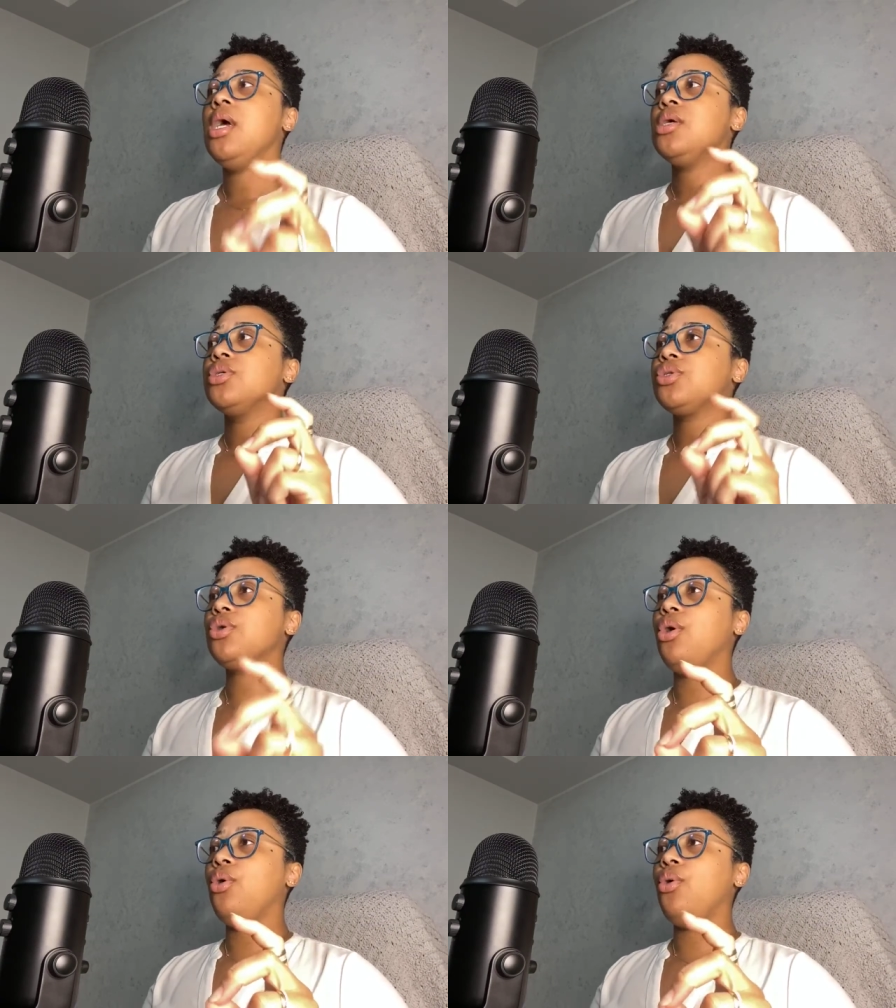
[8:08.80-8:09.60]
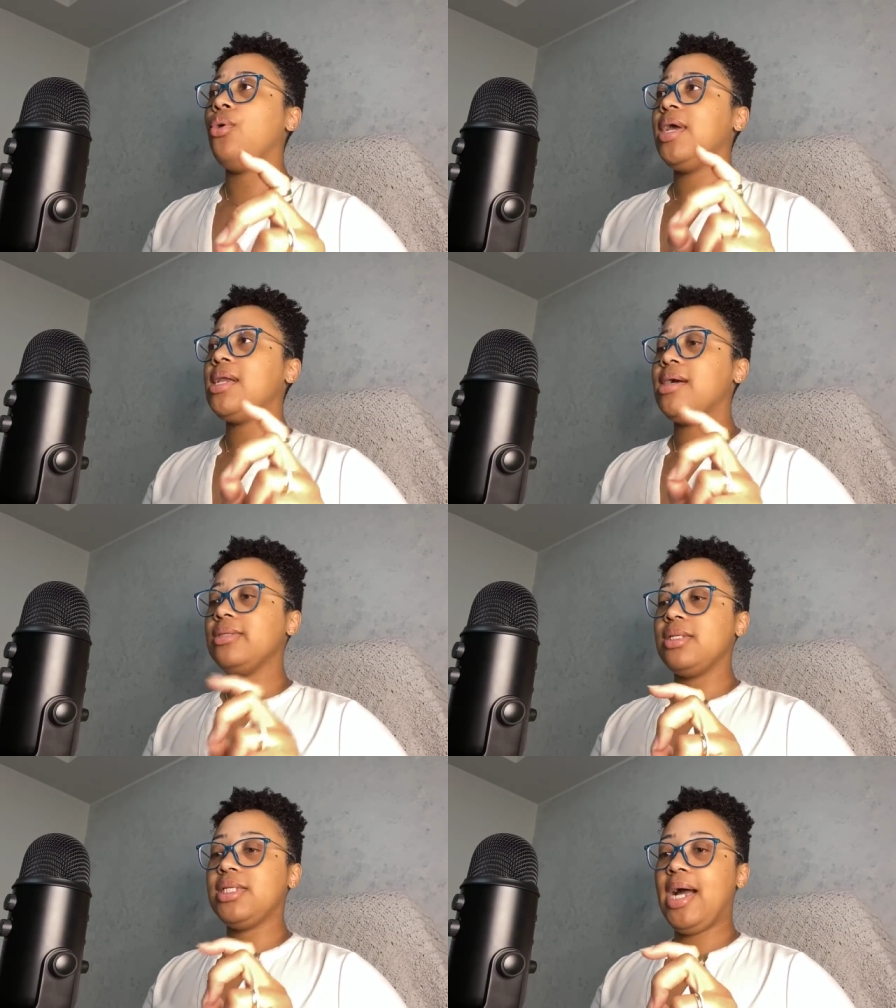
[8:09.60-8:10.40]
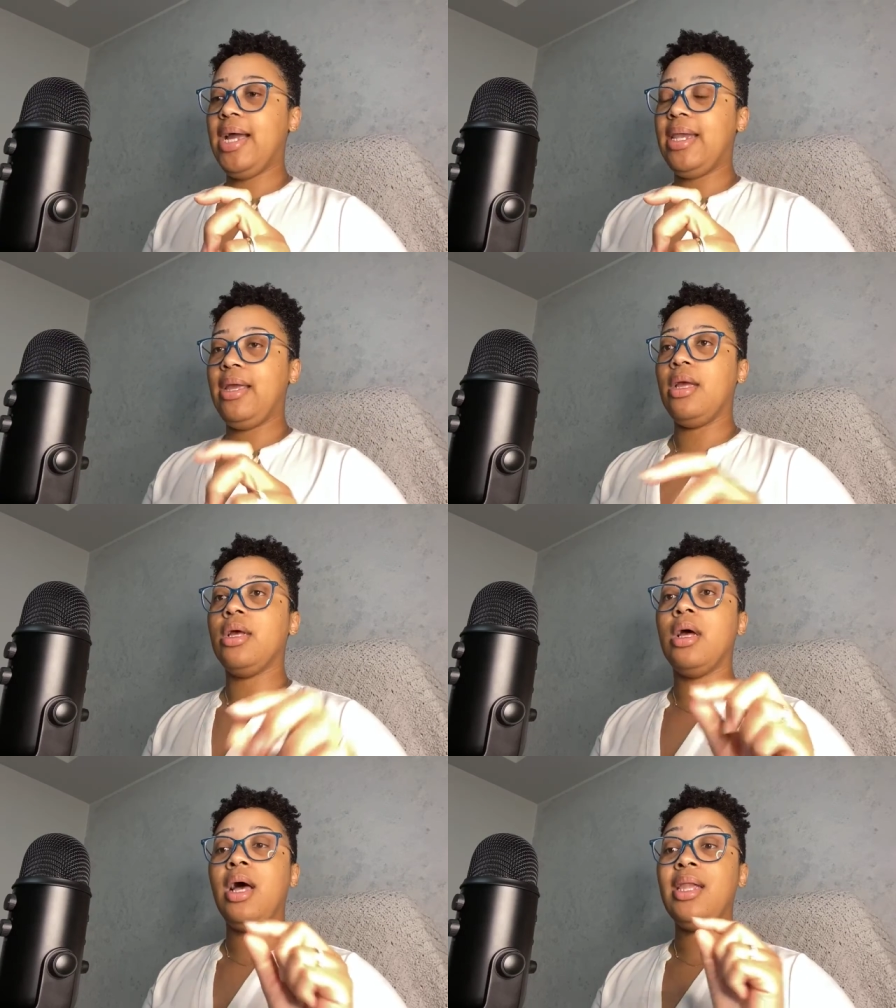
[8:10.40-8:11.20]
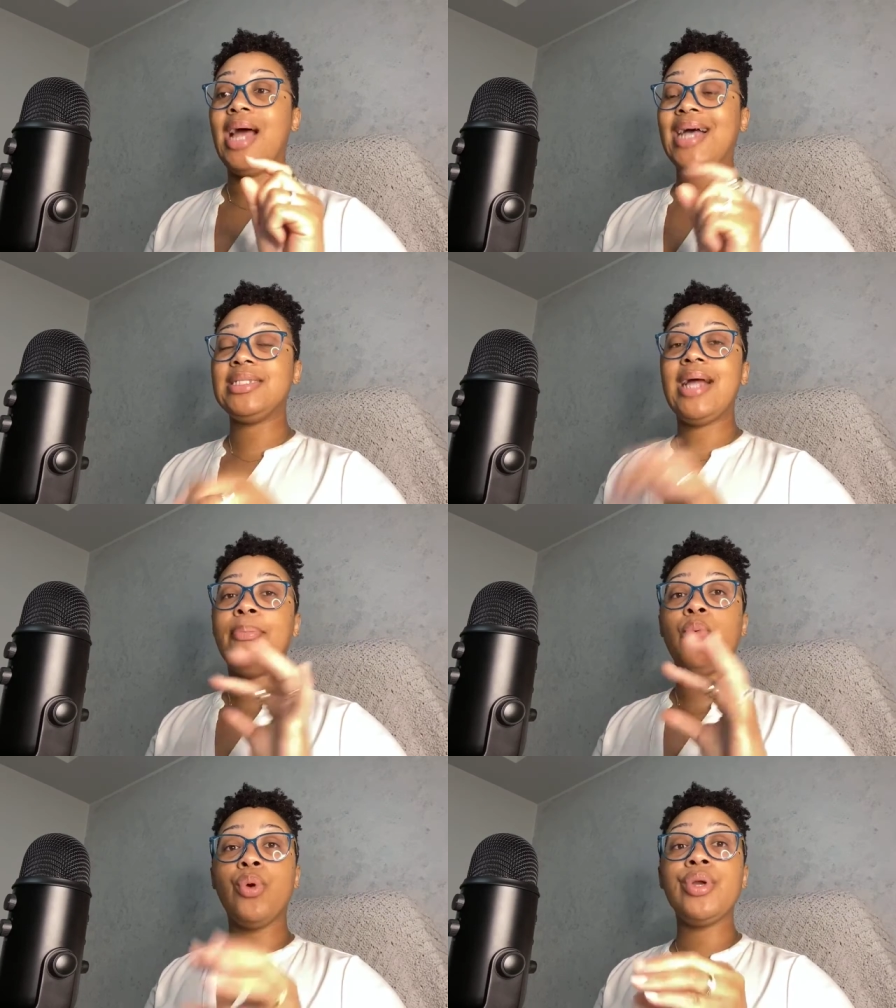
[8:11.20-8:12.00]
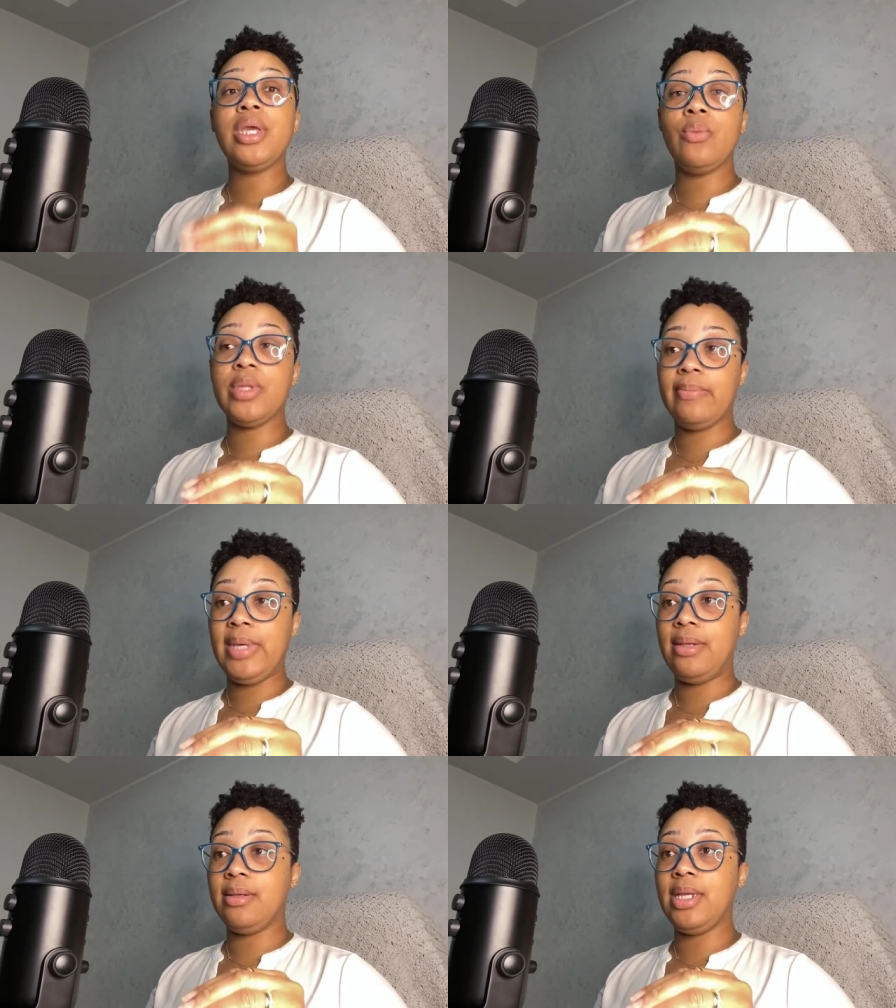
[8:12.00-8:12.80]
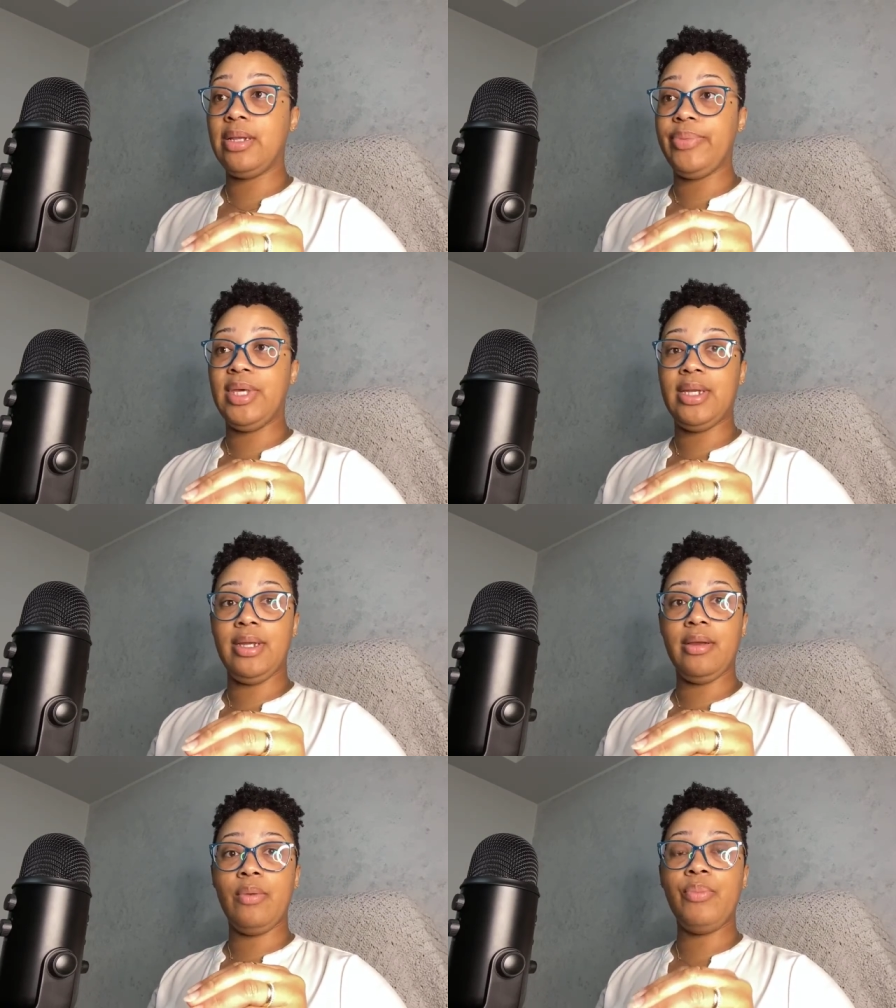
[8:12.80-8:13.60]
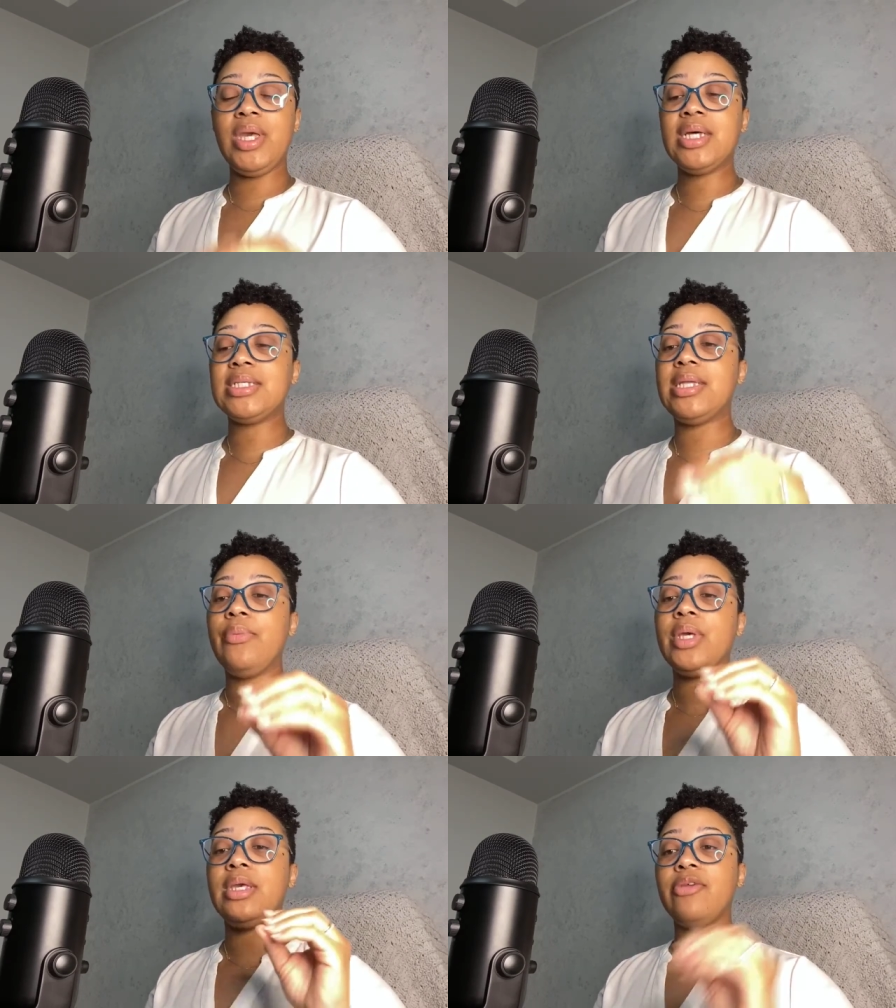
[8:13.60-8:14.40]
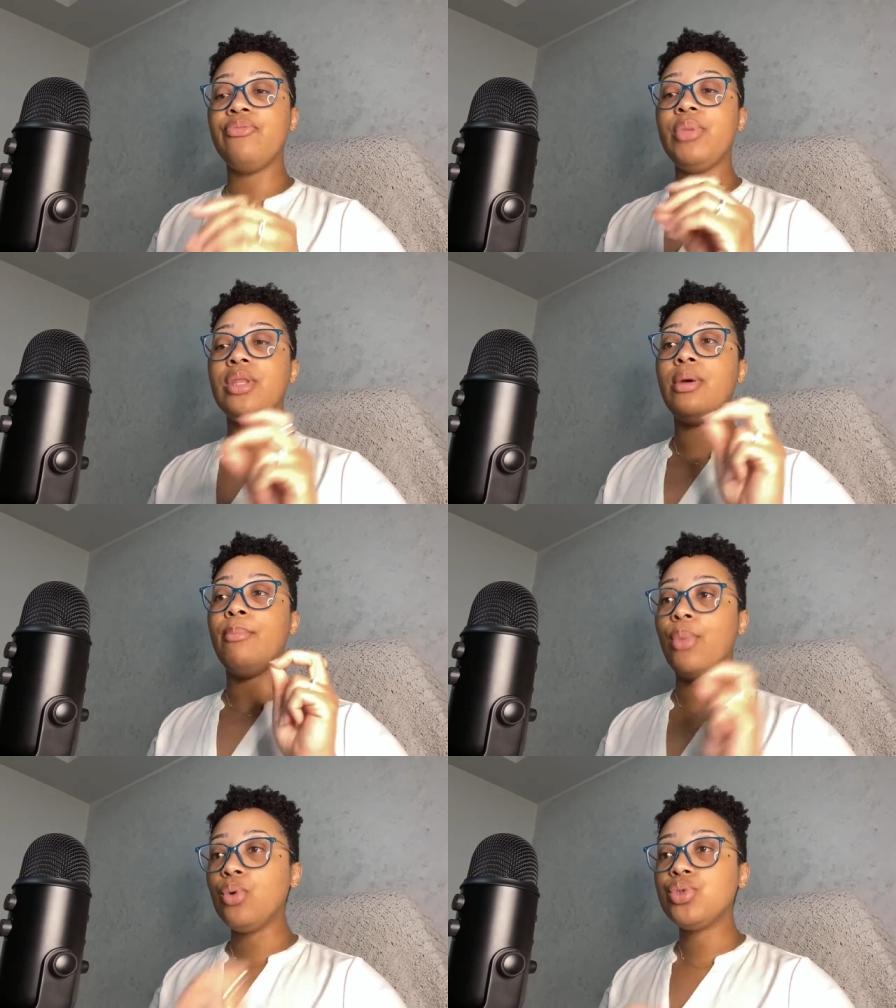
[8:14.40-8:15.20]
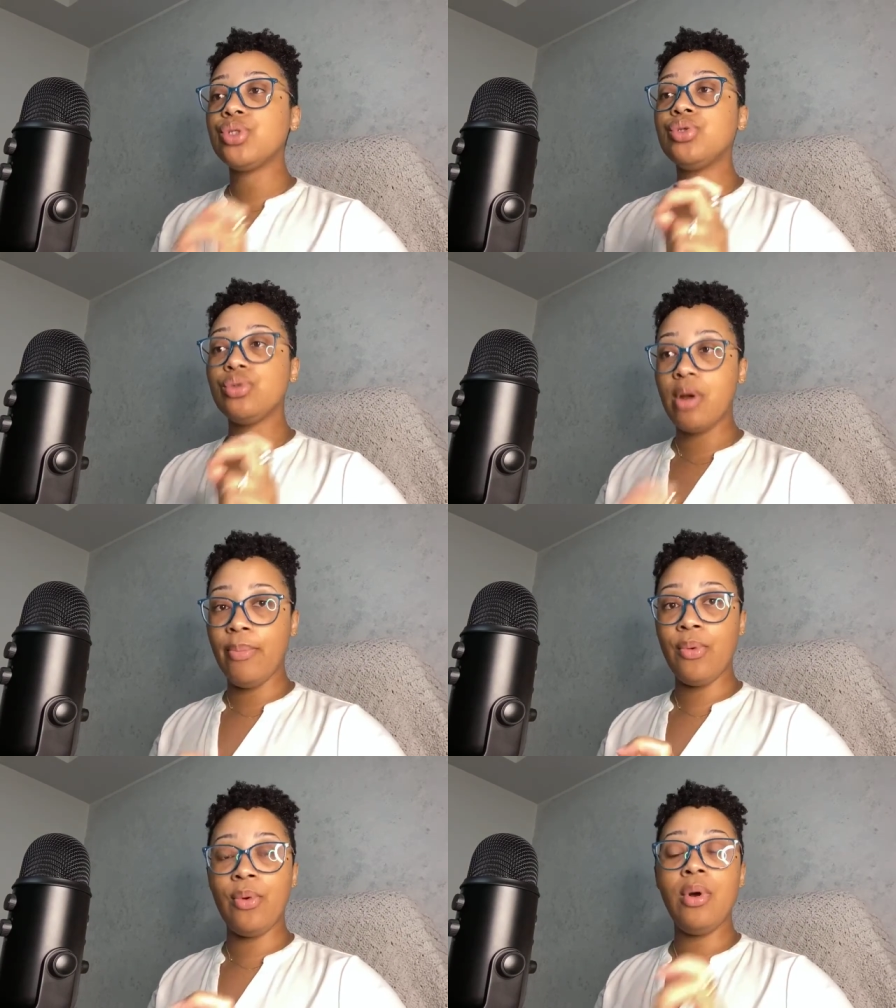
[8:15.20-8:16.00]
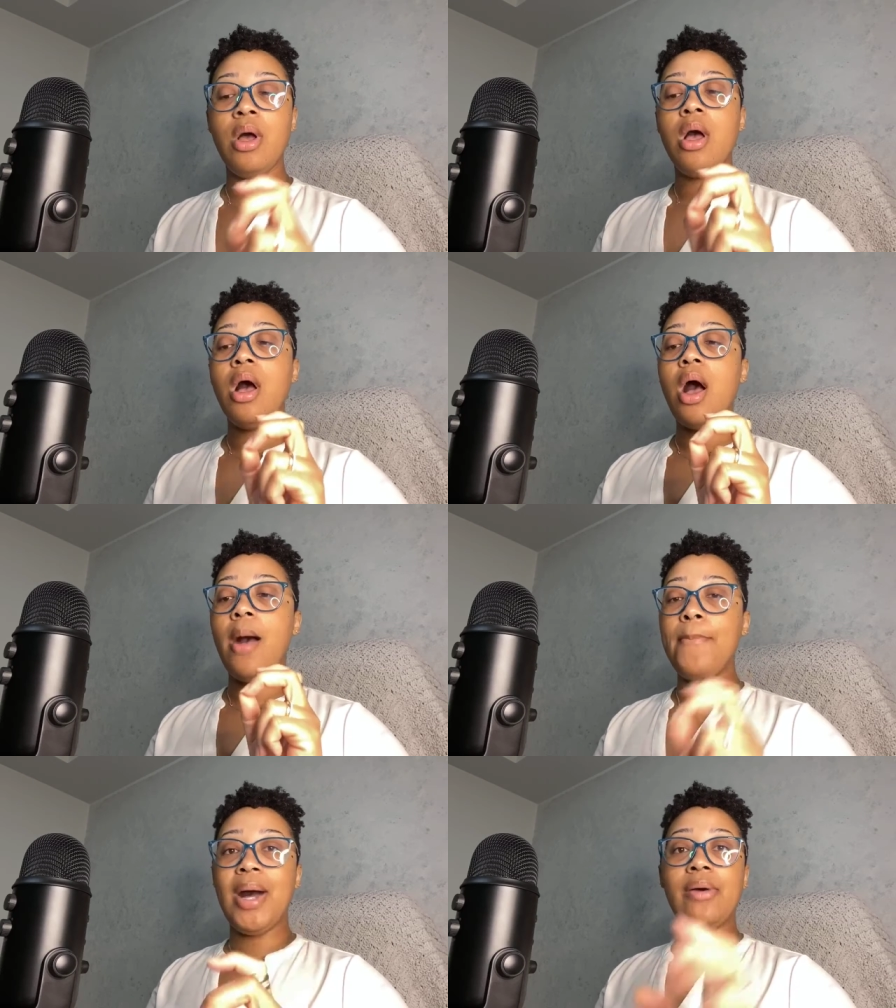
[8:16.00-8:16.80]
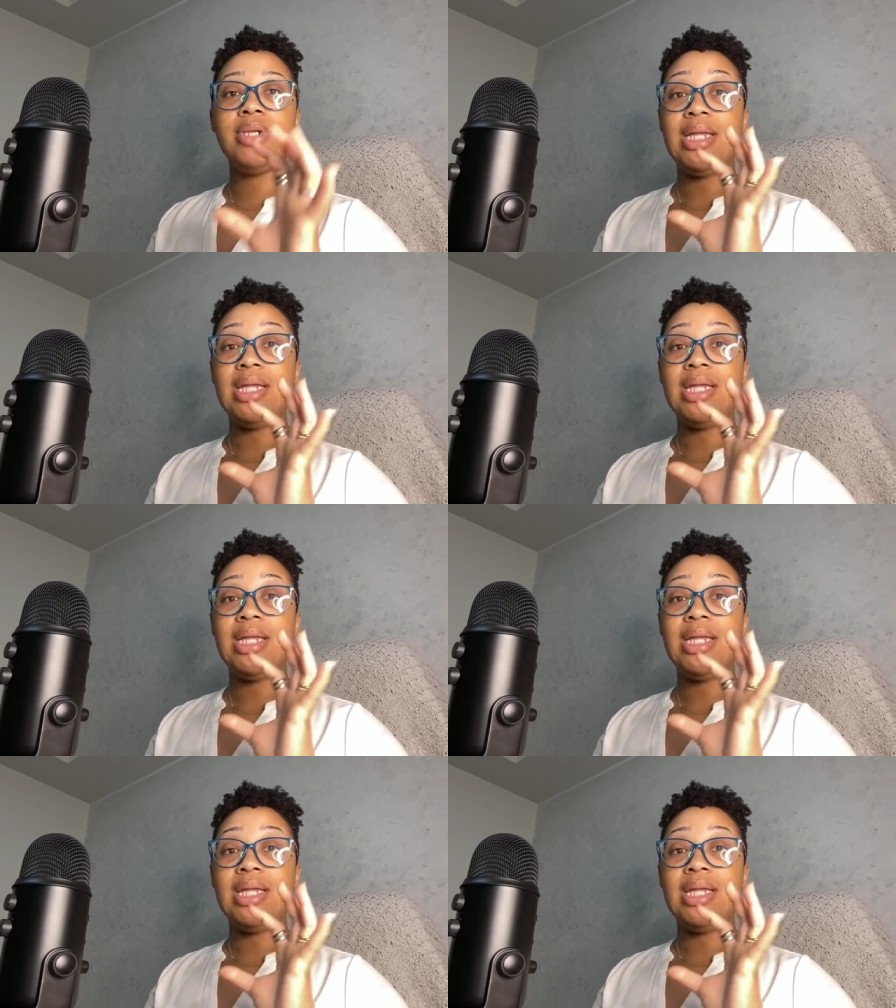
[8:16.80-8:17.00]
So in our society, I, stopped working with men in the beginning because they would give me the most trouble about.